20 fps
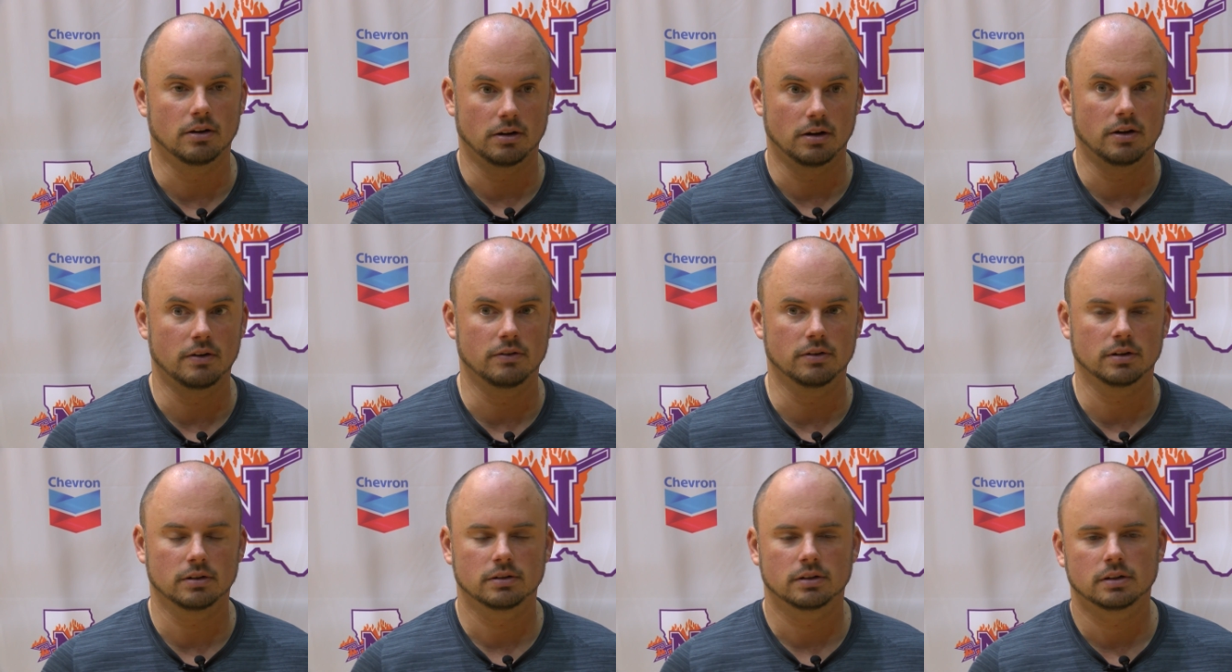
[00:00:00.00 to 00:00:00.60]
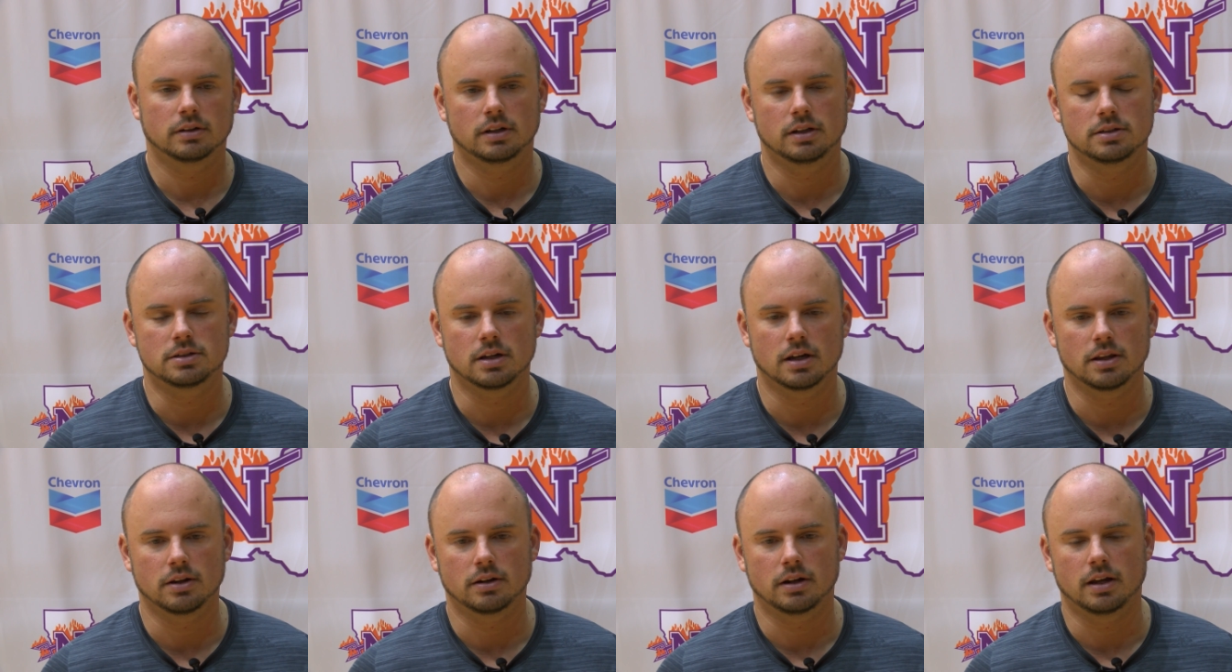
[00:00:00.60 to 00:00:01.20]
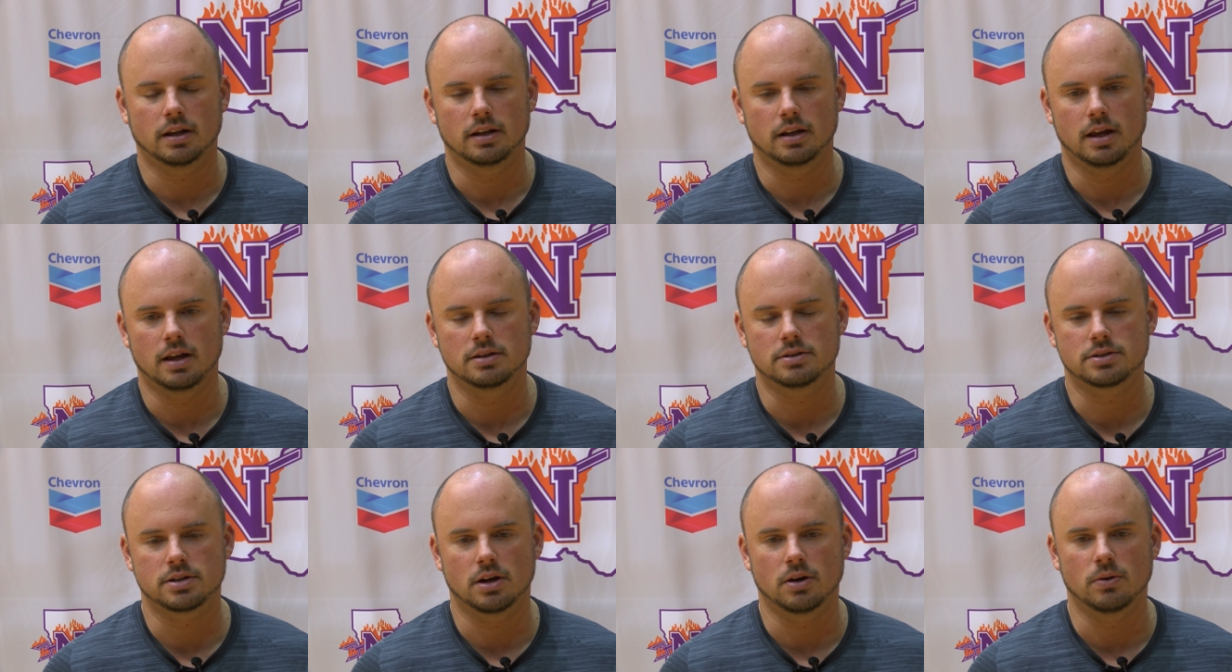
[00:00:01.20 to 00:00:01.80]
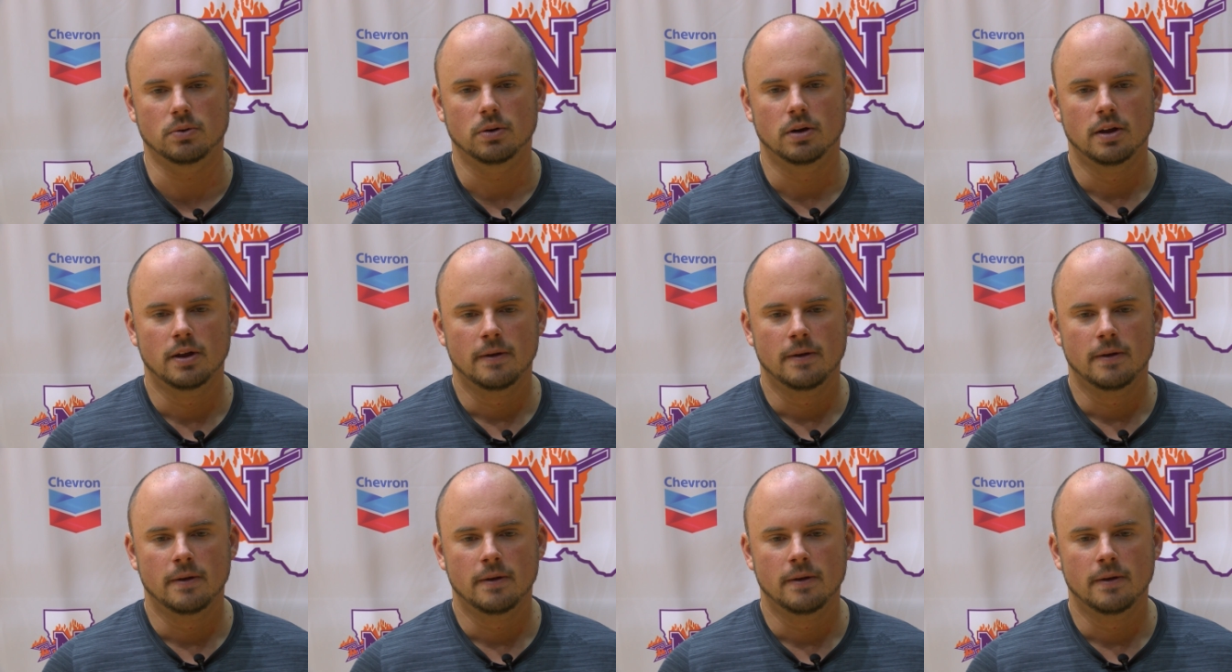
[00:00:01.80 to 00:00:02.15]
over each other, and and so.